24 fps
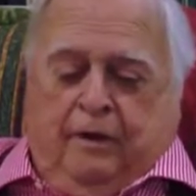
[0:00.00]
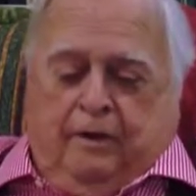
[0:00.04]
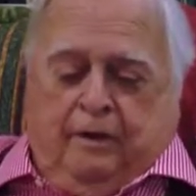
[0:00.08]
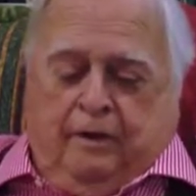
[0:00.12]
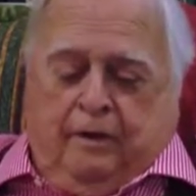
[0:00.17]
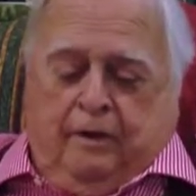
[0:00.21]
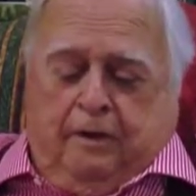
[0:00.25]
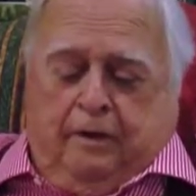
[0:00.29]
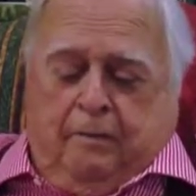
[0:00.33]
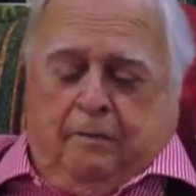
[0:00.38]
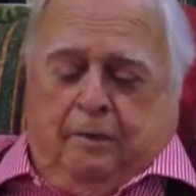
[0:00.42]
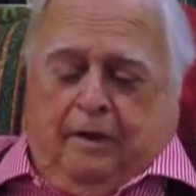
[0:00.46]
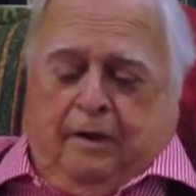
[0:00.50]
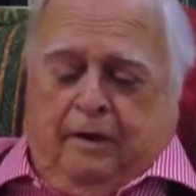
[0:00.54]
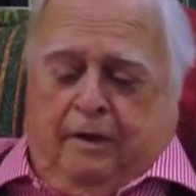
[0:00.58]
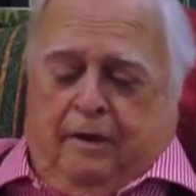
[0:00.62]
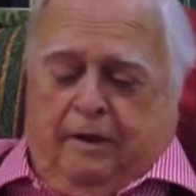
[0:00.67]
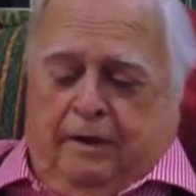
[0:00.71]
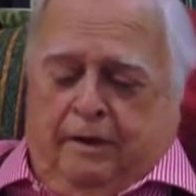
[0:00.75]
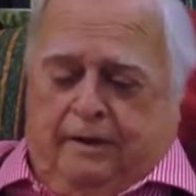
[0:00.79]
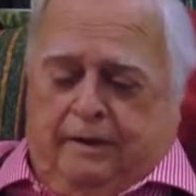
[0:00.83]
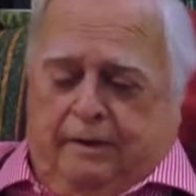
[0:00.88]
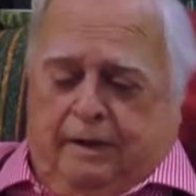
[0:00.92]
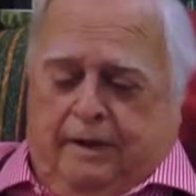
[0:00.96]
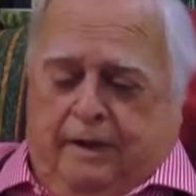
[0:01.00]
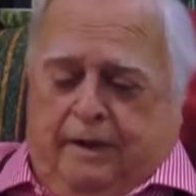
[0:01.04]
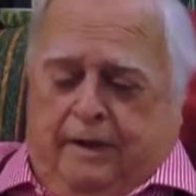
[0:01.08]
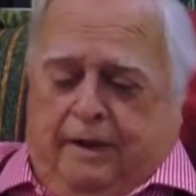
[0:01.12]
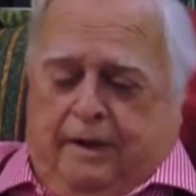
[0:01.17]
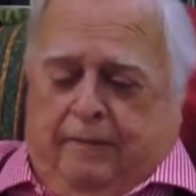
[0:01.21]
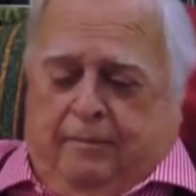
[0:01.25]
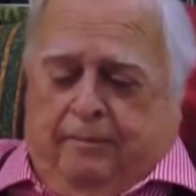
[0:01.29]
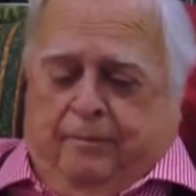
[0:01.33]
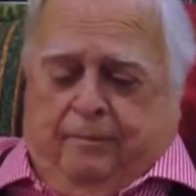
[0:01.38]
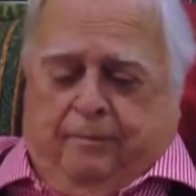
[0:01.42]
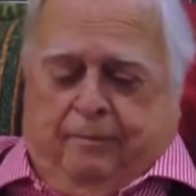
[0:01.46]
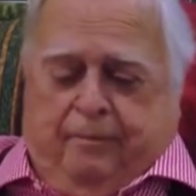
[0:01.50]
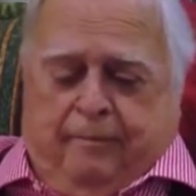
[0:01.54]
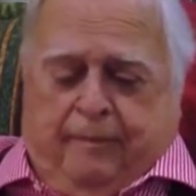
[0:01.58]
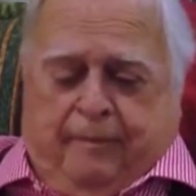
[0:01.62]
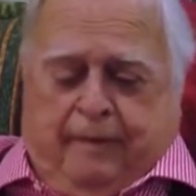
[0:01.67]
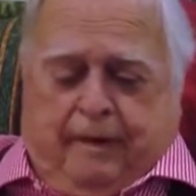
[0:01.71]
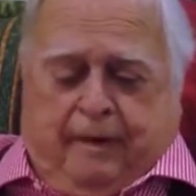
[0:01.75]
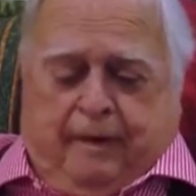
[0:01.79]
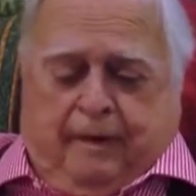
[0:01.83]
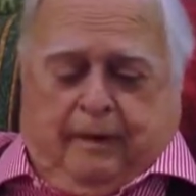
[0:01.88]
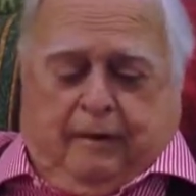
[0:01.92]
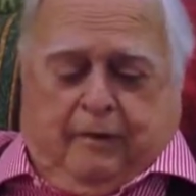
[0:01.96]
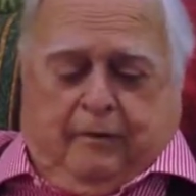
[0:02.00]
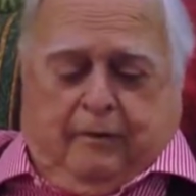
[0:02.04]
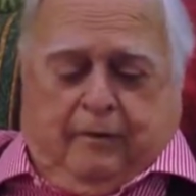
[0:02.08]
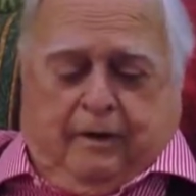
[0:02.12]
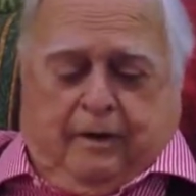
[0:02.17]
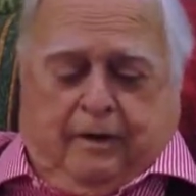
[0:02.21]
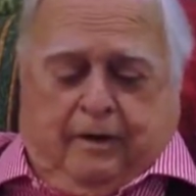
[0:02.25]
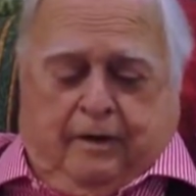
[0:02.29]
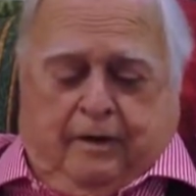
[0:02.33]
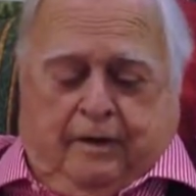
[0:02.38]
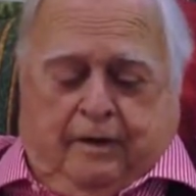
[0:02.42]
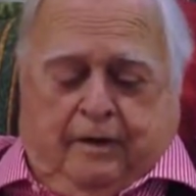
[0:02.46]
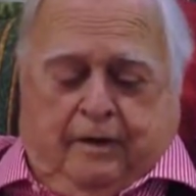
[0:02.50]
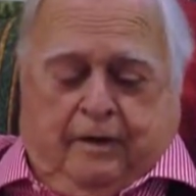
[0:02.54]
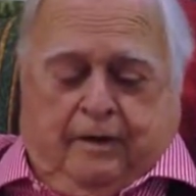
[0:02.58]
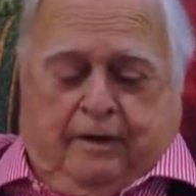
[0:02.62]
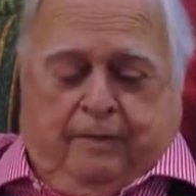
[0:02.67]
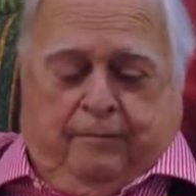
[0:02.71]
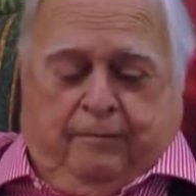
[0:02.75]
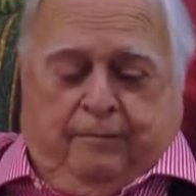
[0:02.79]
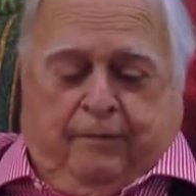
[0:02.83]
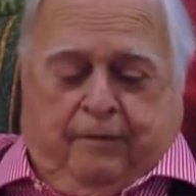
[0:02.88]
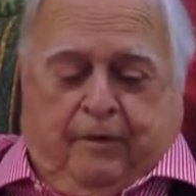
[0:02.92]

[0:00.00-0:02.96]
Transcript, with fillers: took the bar exam with uh,